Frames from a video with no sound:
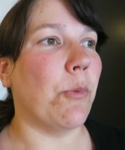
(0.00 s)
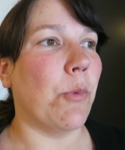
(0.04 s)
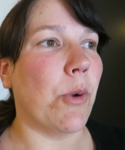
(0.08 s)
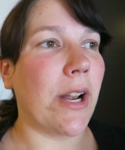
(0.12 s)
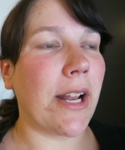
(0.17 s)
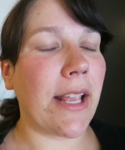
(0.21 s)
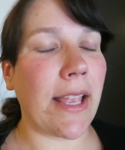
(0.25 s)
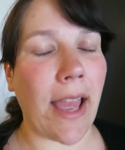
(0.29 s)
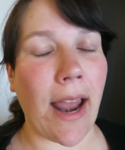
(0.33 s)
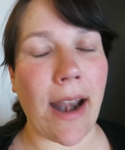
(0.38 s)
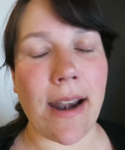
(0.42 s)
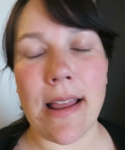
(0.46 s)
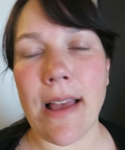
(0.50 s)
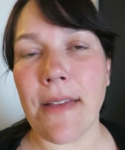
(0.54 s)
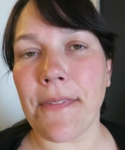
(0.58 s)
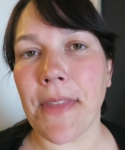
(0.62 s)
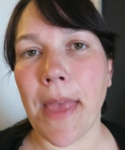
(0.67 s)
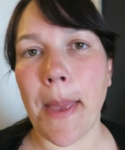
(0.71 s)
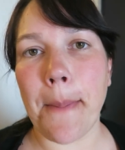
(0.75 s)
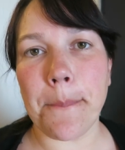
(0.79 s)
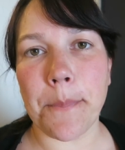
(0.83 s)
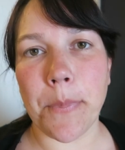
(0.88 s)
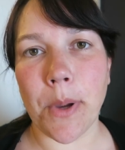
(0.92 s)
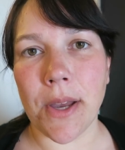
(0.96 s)
went and got on
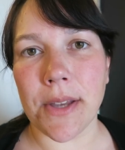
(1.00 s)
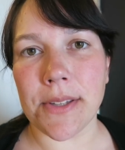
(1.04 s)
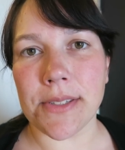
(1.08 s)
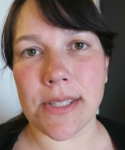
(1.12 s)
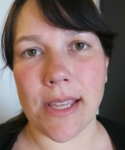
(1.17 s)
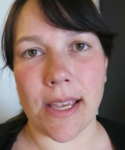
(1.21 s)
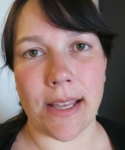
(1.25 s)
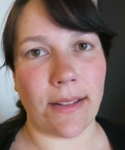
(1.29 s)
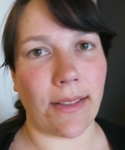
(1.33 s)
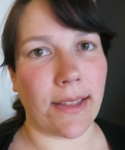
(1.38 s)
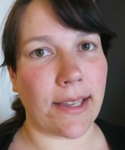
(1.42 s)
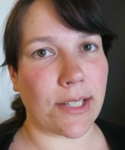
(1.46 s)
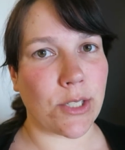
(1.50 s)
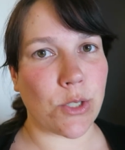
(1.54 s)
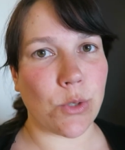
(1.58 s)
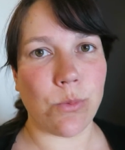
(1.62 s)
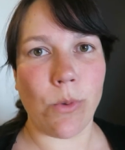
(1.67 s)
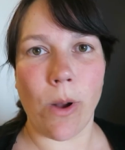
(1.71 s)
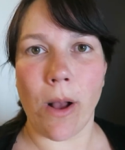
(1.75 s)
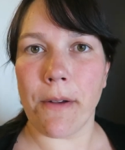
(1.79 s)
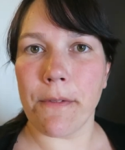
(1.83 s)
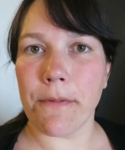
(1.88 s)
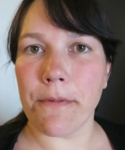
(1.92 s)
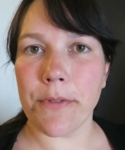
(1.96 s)
that bus at like
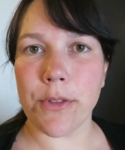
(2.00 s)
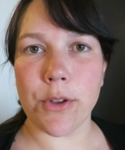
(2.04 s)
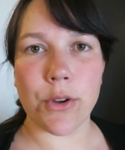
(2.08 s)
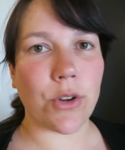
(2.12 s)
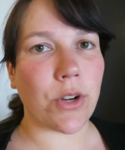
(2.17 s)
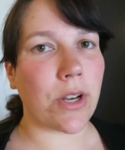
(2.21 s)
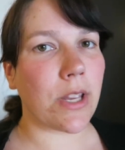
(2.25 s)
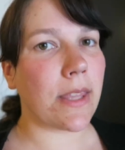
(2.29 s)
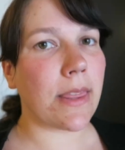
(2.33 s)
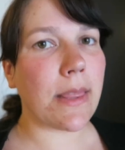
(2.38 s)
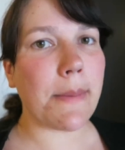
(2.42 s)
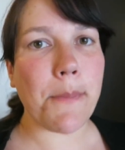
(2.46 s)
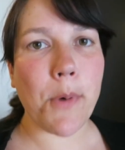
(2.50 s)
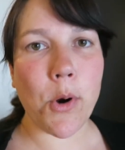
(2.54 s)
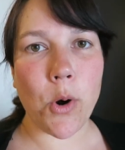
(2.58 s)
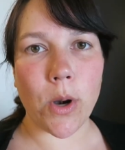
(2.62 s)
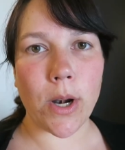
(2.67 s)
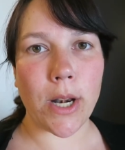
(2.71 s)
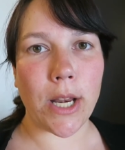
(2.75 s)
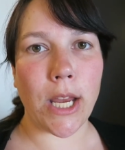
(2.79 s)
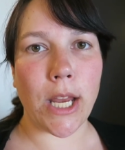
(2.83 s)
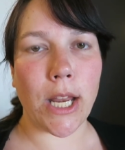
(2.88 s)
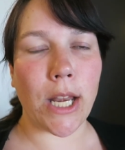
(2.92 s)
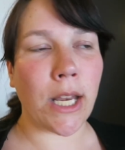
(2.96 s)
12.30 in the
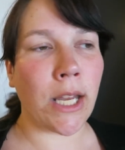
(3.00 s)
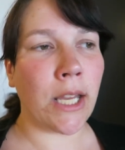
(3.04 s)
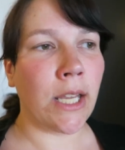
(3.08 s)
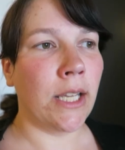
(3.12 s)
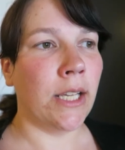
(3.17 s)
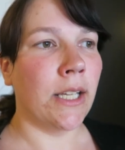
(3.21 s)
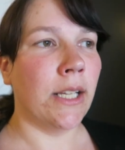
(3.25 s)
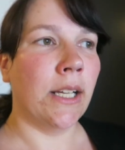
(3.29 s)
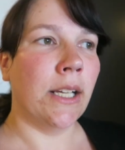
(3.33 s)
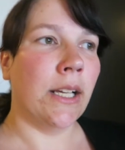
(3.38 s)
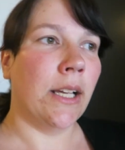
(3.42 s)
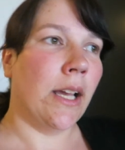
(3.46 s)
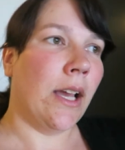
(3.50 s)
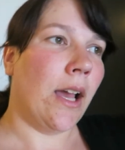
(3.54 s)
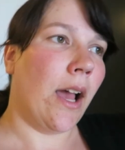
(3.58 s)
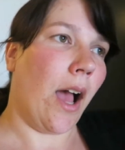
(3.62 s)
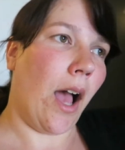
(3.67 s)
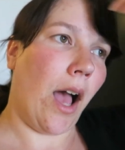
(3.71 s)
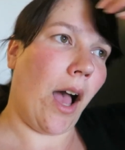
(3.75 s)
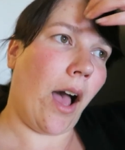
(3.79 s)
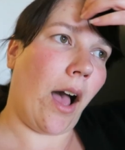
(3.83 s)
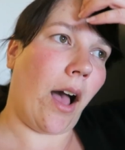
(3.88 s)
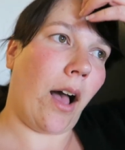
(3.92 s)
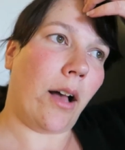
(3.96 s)
morning.
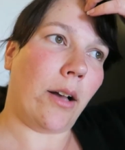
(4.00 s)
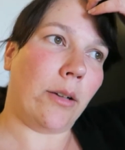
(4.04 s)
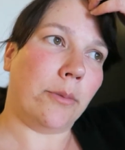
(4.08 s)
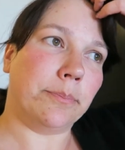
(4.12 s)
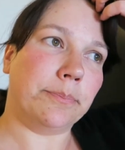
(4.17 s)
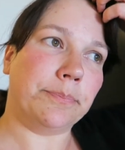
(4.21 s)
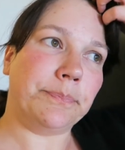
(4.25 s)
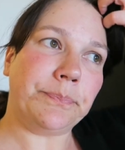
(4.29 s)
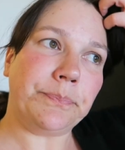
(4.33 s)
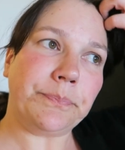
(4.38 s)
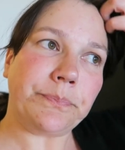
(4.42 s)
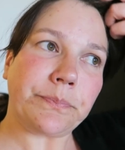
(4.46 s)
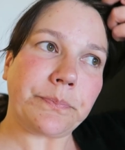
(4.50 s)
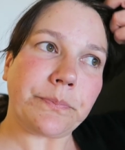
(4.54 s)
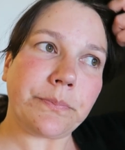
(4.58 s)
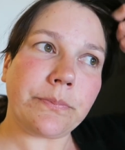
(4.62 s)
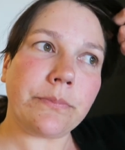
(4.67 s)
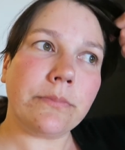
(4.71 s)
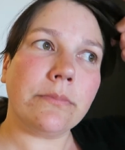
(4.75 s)
Um,